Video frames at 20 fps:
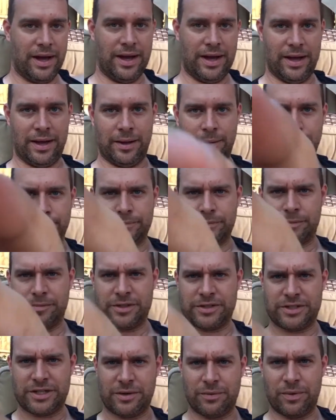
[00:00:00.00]
Let
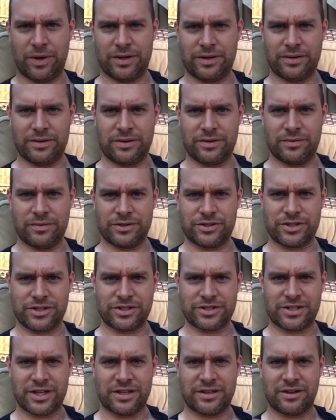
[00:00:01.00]
me see what was
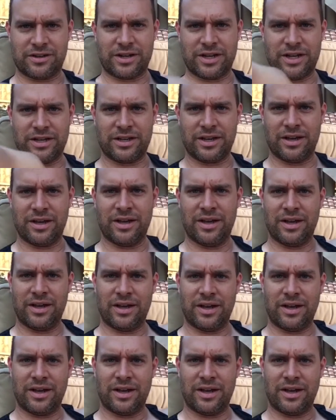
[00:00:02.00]
just said there, Kika.